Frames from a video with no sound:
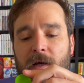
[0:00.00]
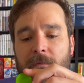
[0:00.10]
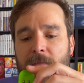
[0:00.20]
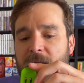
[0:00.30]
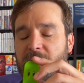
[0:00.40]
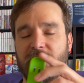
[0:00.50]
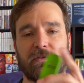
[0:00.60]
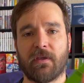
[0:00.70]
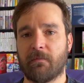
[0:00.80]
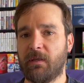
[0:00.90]
Maybe so
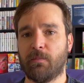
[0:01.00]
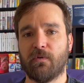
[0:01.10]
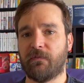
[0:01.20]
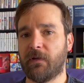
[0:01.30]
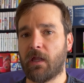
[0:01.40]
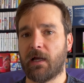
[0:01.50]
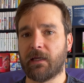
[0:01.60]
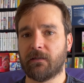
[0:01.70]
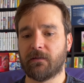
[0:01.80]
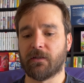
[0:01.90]
that people feel like
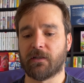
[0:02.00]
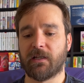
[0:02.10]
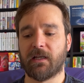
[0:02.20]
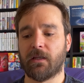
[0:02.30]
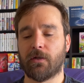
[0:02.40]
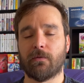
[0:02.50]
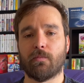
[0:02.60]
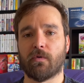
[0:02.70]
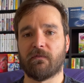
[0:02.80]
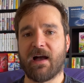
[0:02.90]
they're getting a little
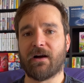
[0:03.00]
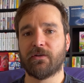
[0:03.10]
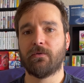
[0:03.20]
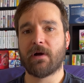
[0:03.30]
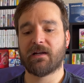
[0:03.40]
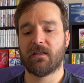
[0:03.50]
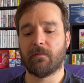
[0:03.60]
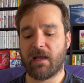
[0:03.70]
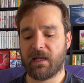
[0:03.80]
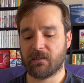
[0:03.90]
more value out of the
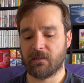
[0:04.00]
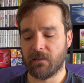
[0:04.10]
band.